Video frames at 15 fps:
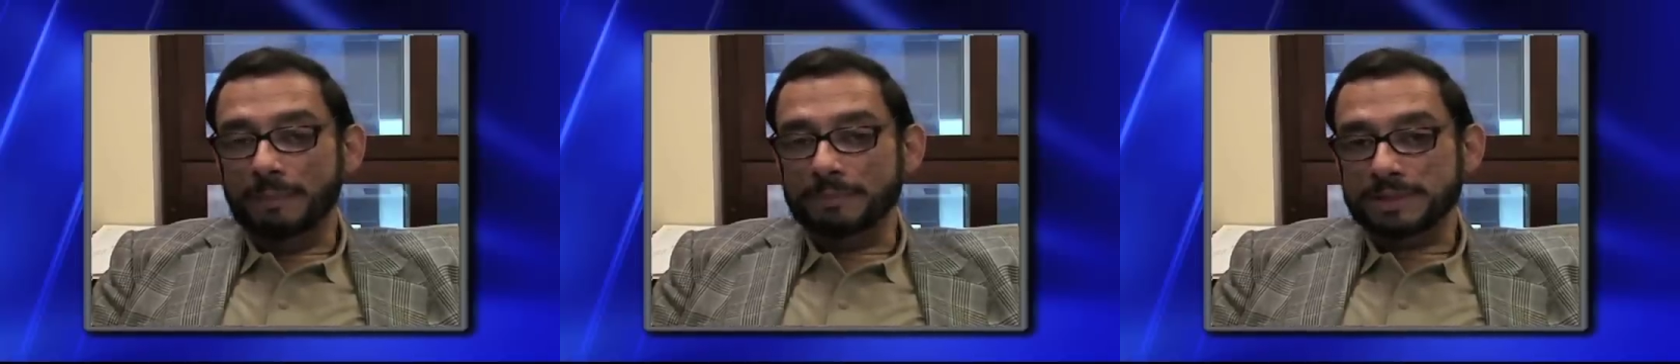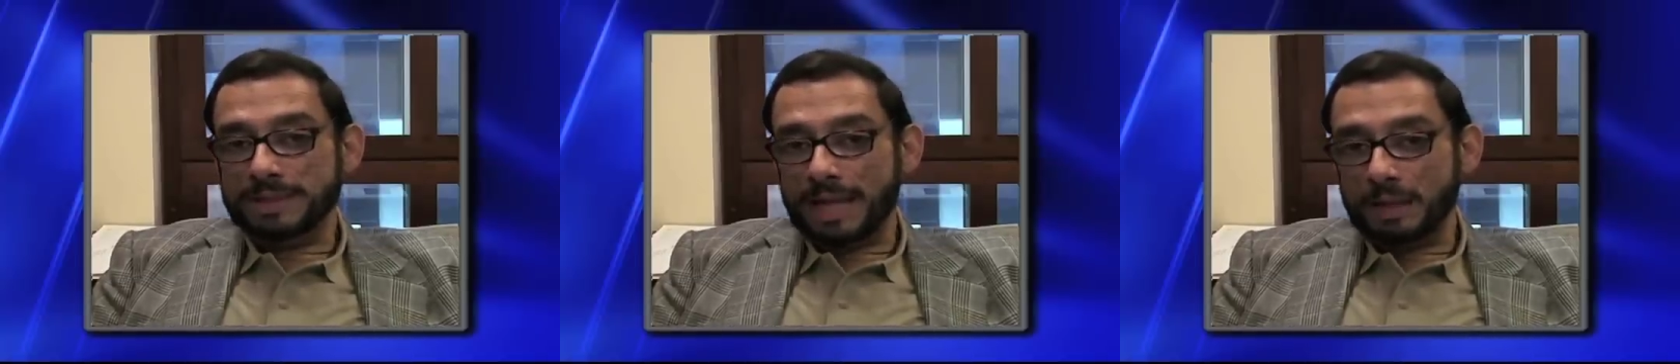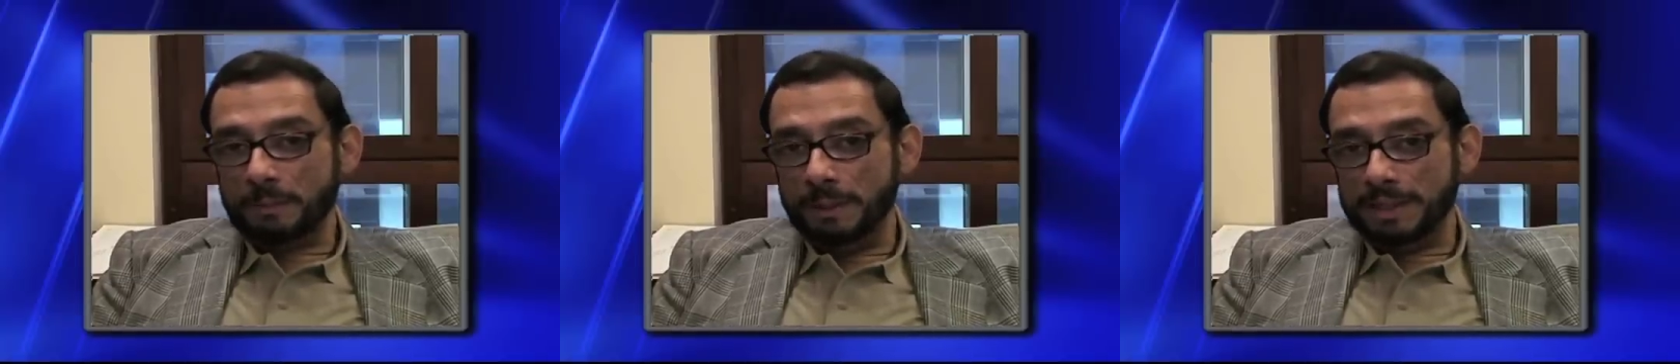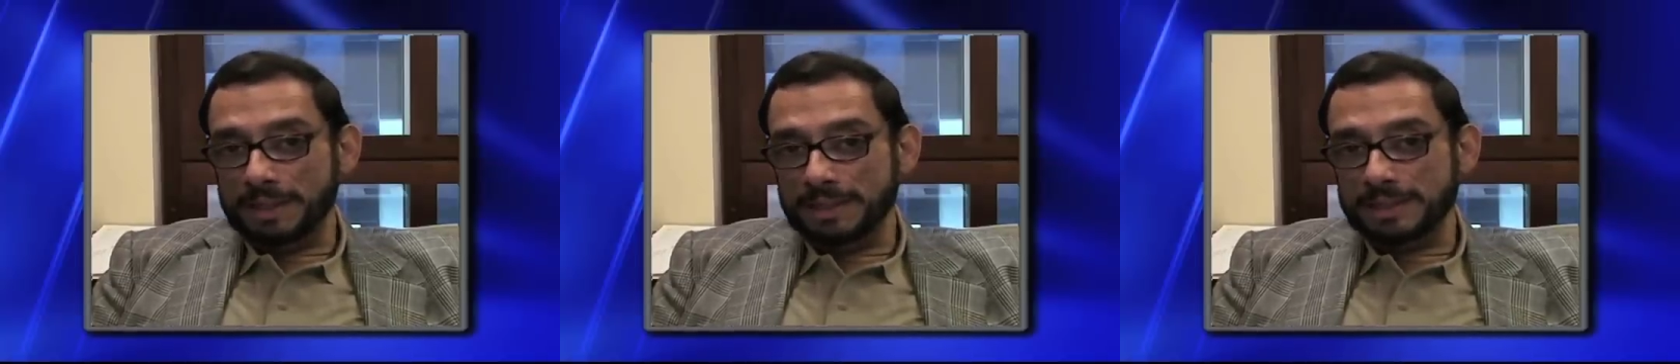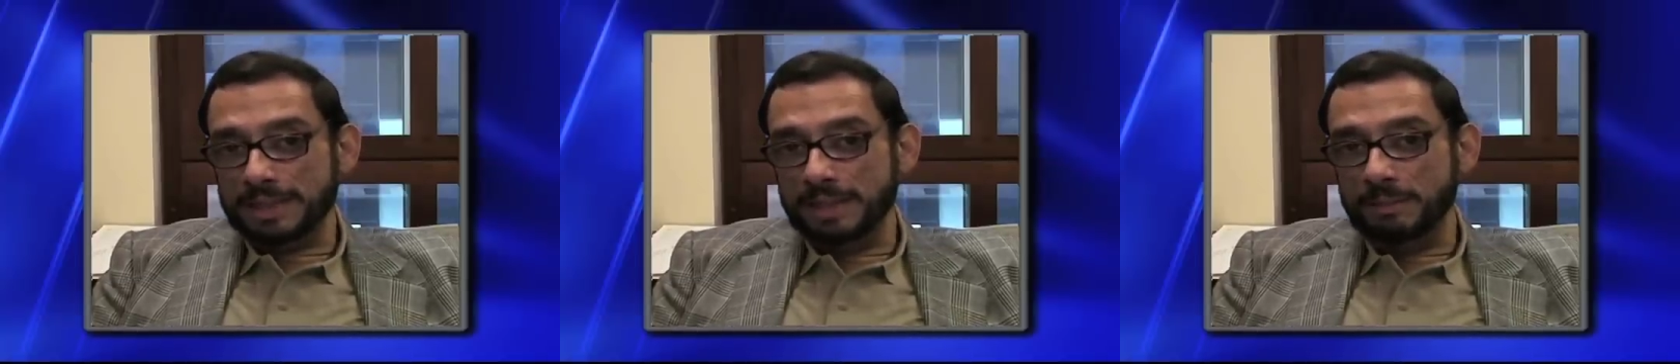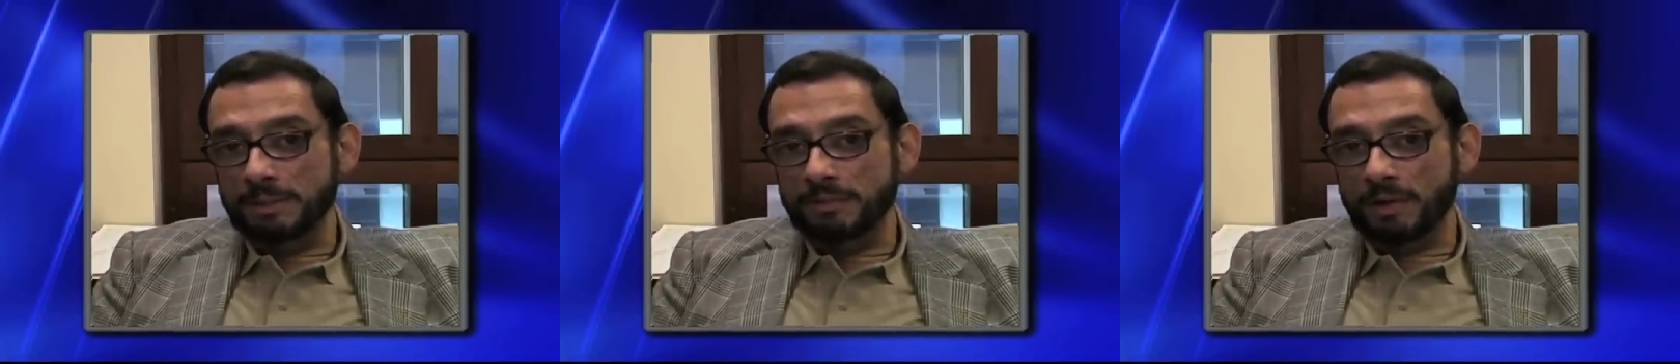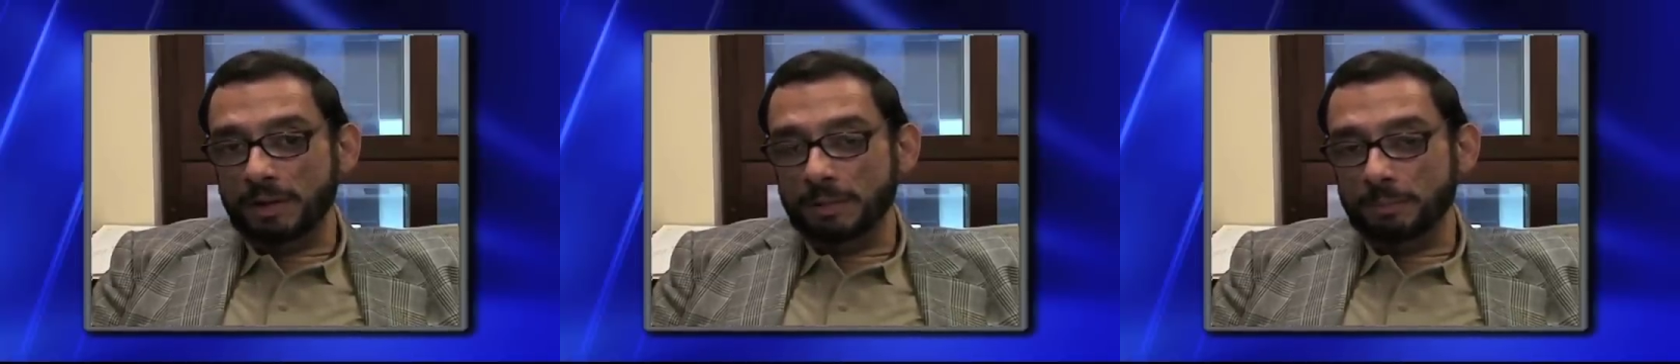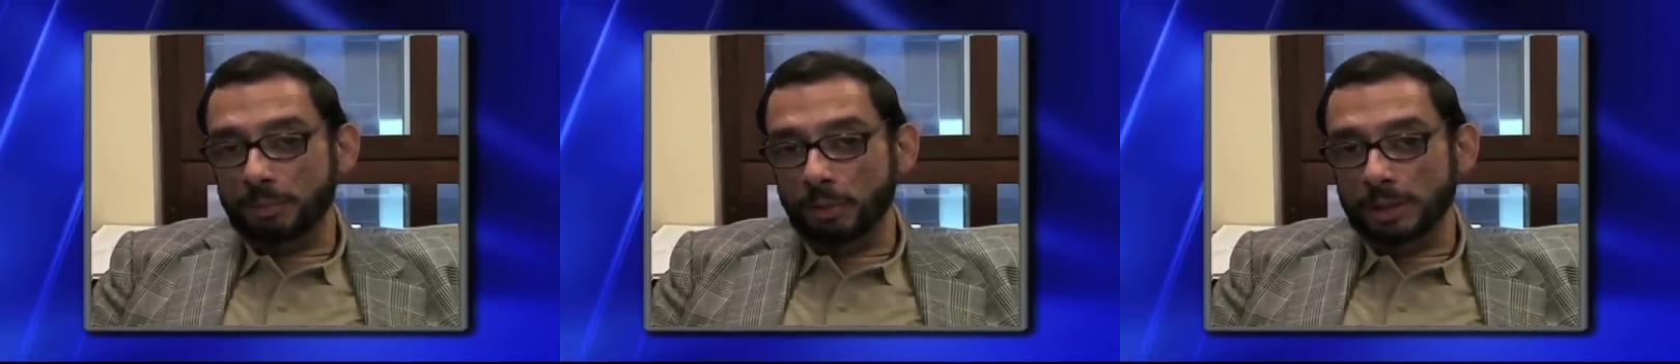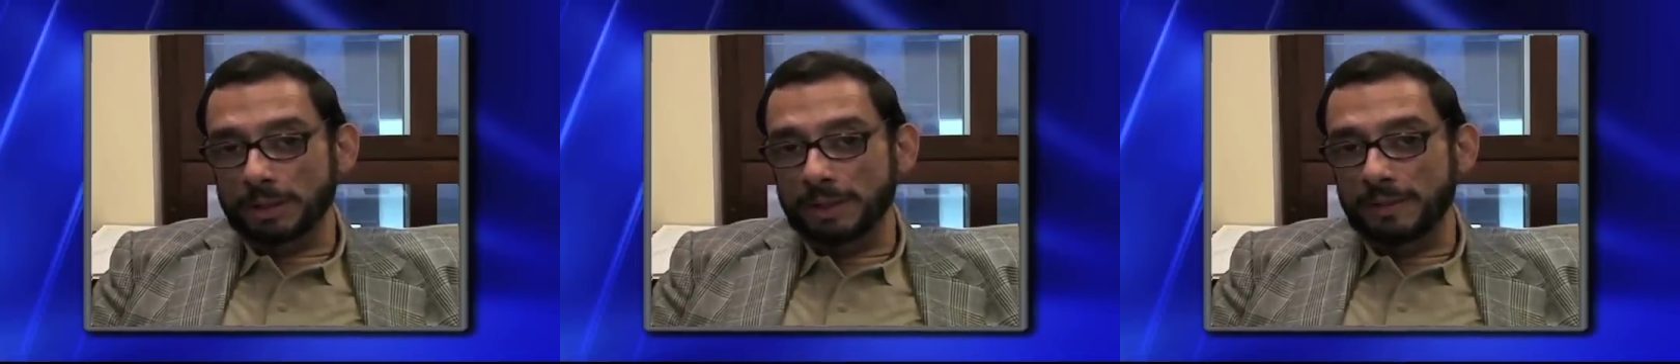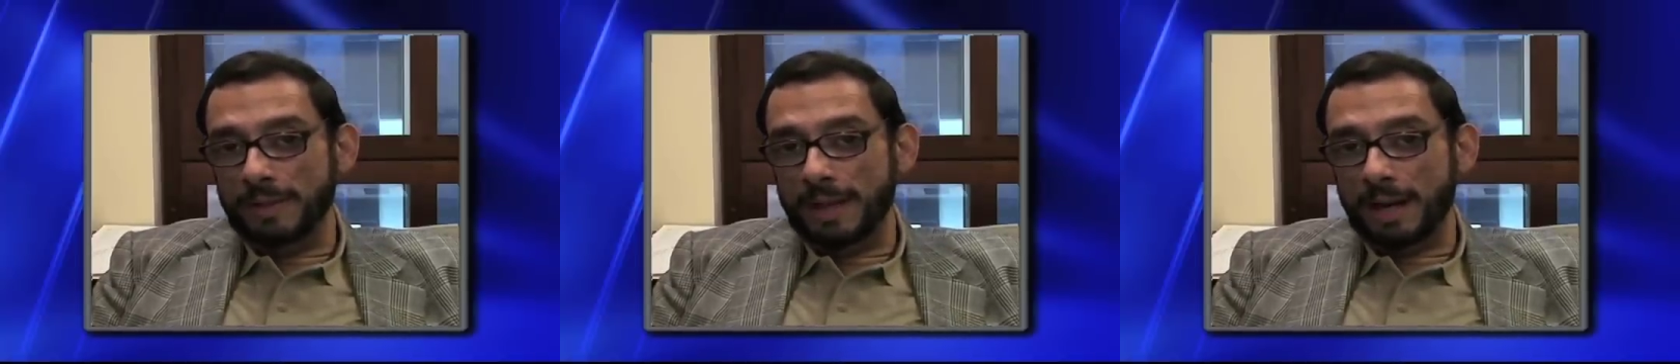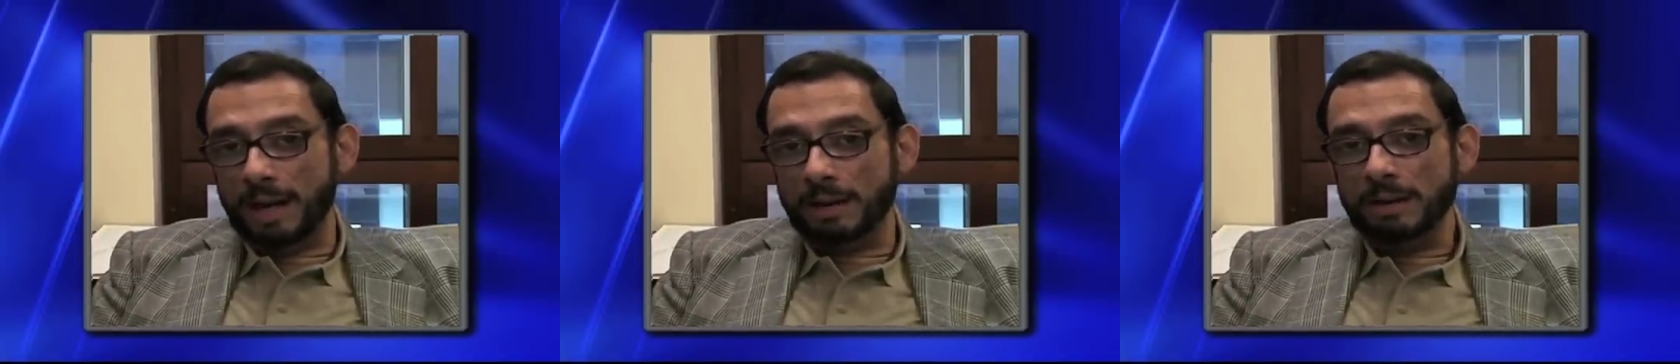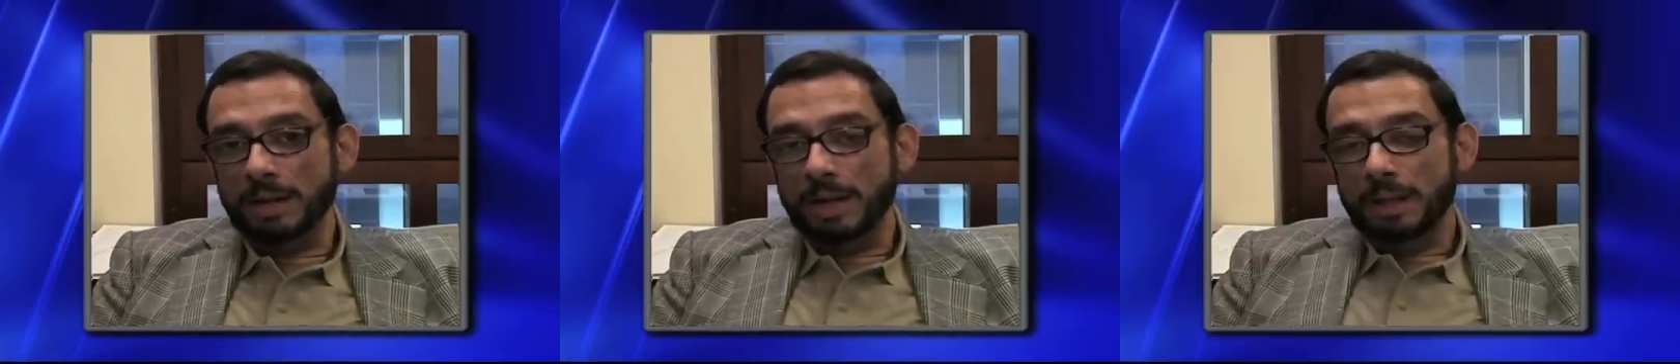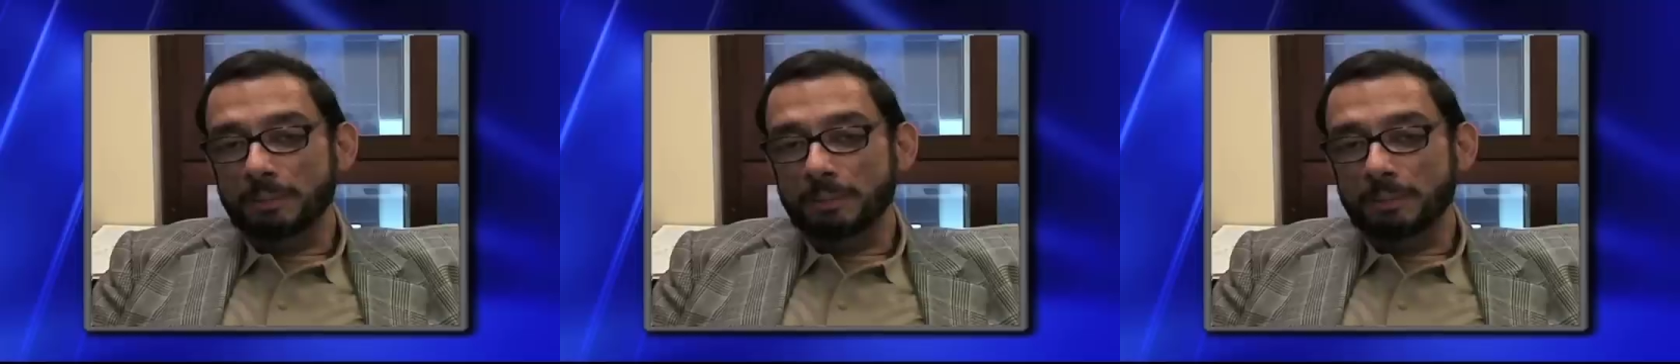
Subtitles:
stock picking is going to be very important in there.